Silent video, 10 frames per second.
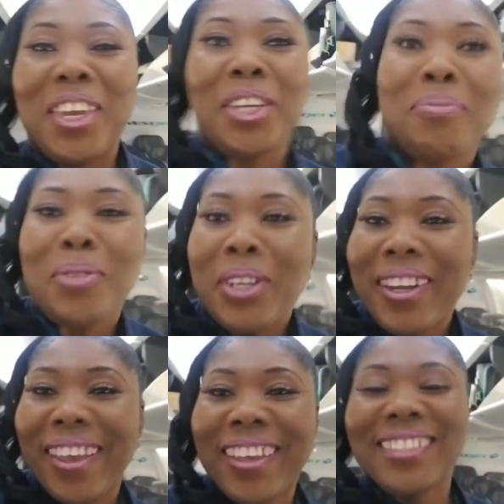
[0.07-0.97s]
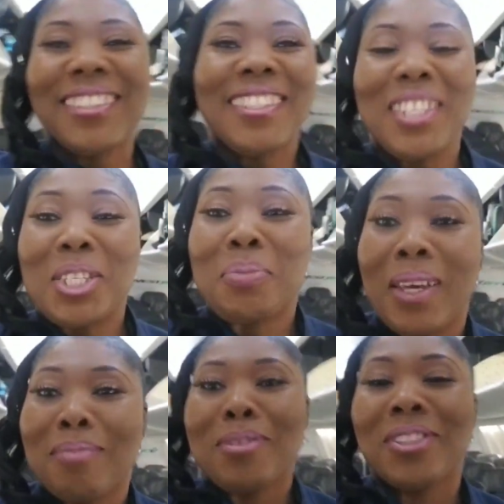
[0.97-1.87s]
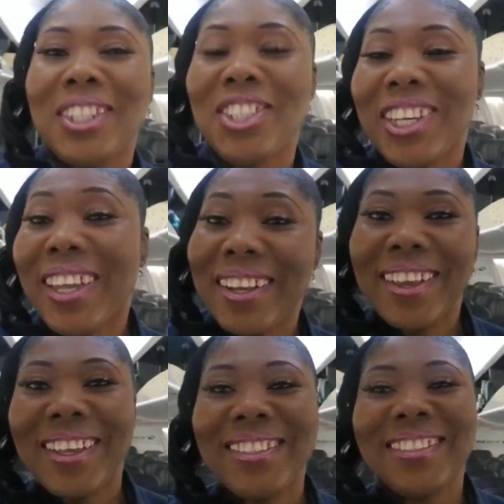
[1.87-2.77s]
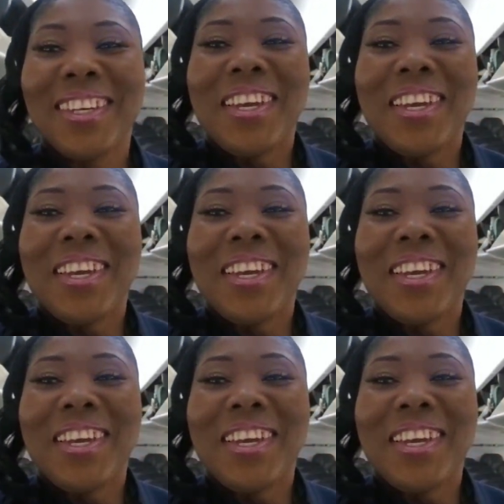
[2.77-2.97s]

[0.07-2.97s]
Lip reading: Good morning. This is Palmonia checking in.